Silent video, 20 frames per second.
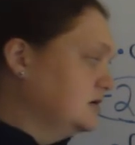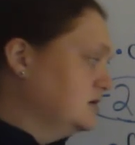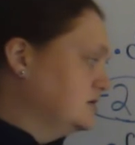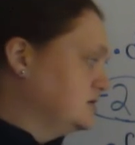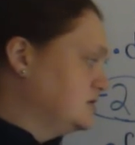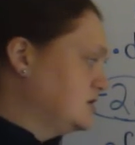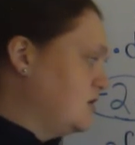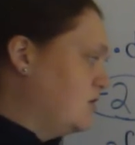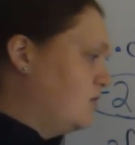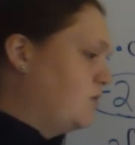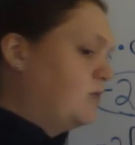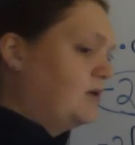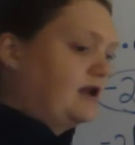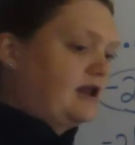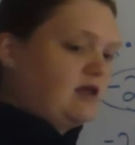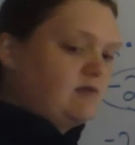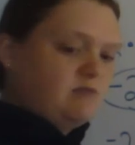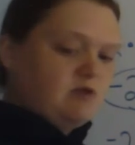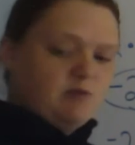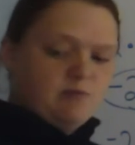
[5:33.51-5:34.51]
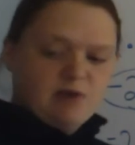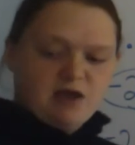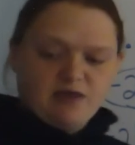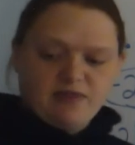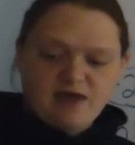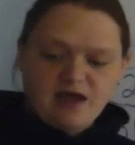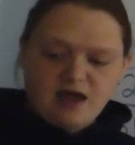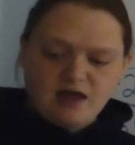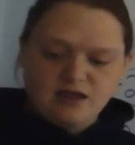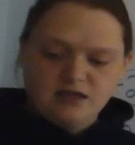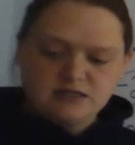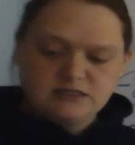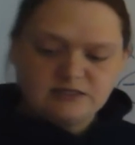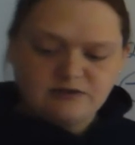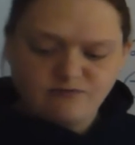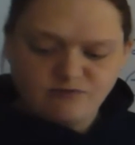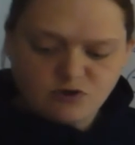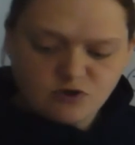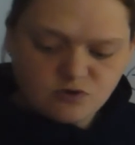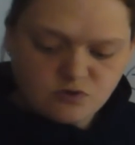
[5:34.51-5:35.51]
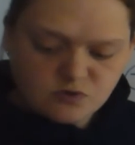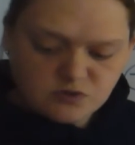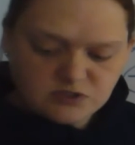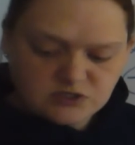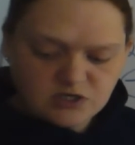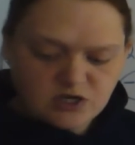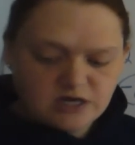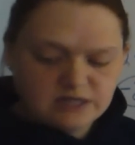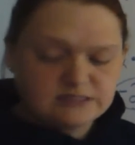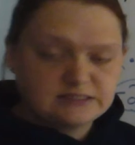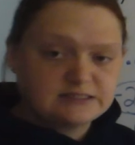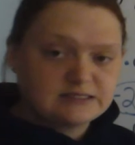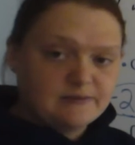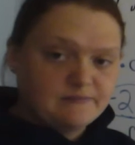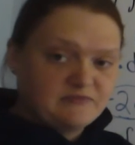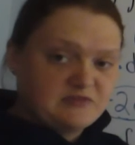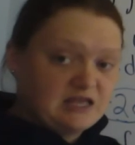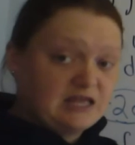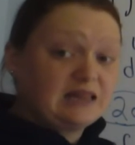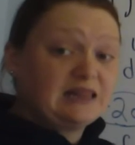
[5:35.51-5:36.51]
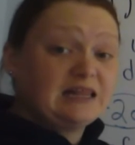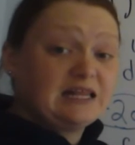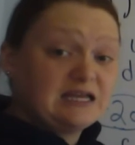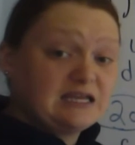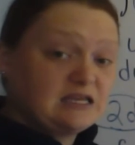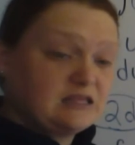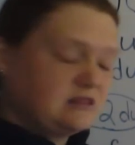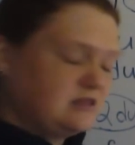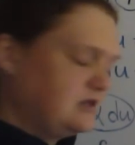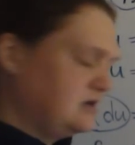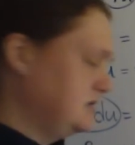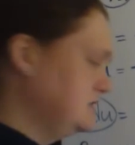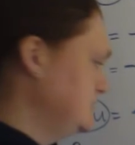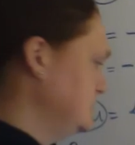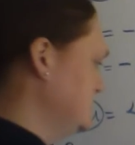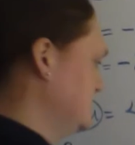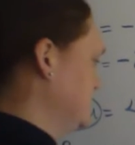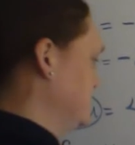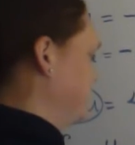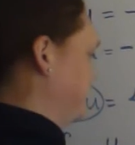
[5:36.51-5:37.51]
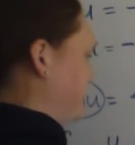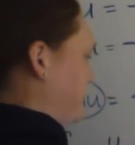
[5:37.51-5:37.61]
So what I mean by that is if you saw something like this,